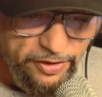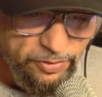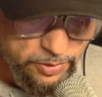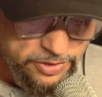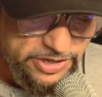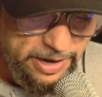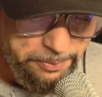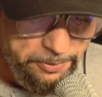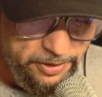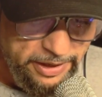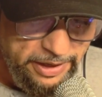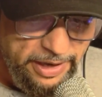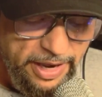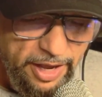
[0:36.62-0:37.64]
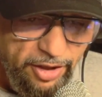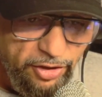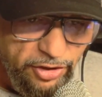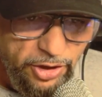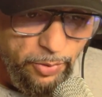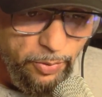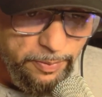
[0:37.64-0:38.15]
were Jeopardy,
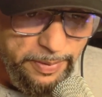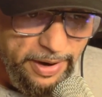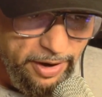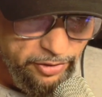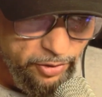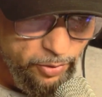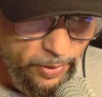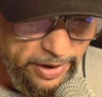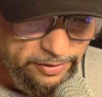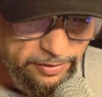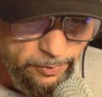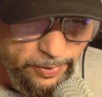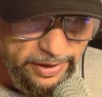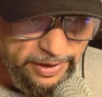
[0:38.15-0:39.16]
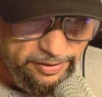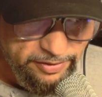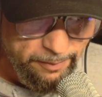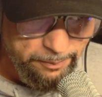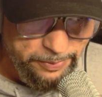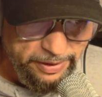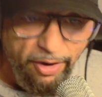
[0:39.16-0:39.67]
you would be on your way to winning
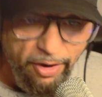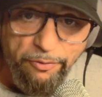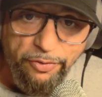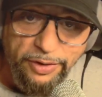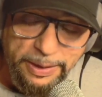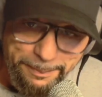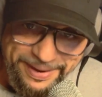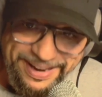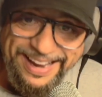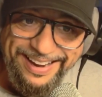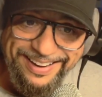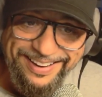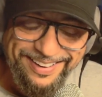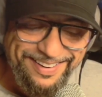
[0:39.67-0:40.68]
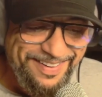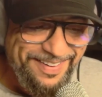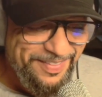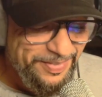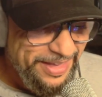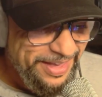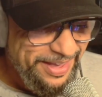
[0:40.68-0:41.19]
something, hopefully big.
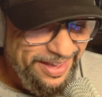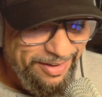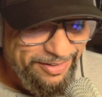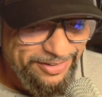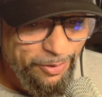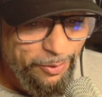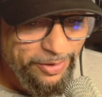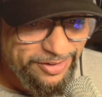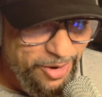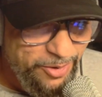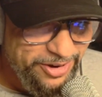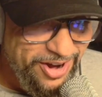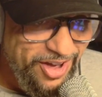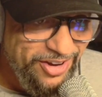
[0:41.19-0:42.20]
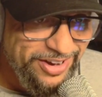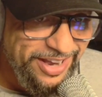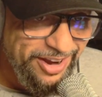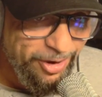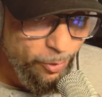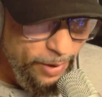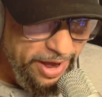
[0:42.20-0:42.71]
So what's going on
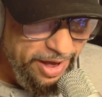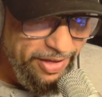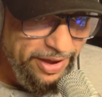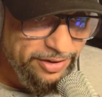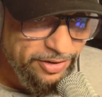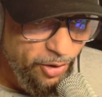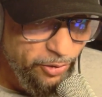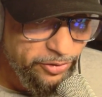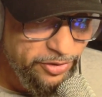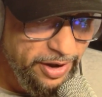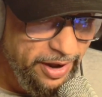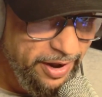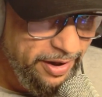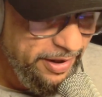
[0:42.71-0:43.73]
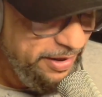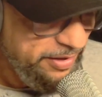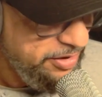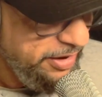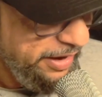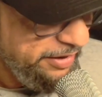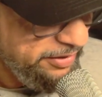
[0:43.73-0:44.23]
here? Well, I told
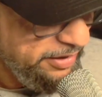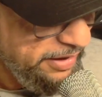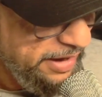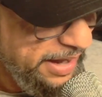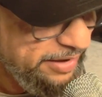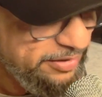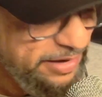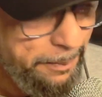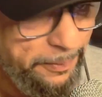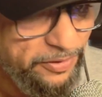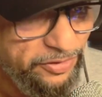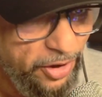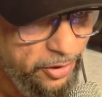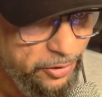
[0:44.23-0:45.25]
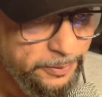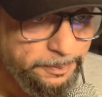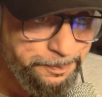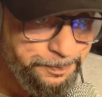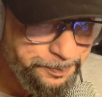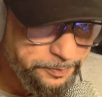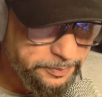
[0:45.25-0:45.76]
you guys in the last episode
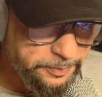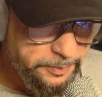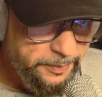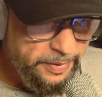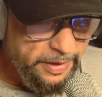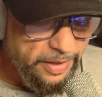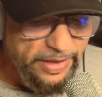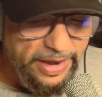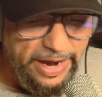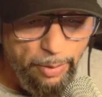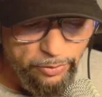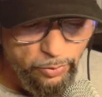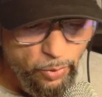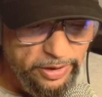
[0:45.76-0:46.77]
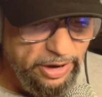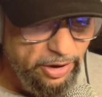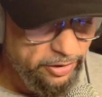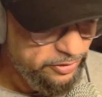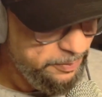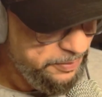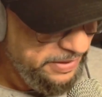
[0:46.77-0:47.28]
that I was working on
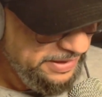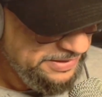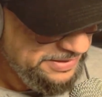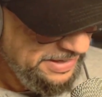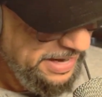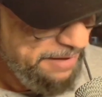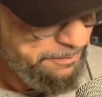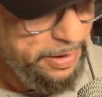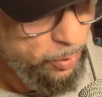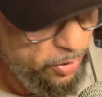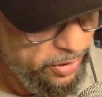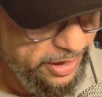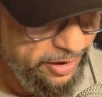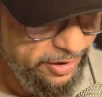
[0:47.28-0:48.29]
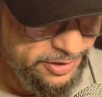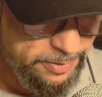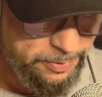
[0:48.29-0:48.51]
some things, and I've been working on some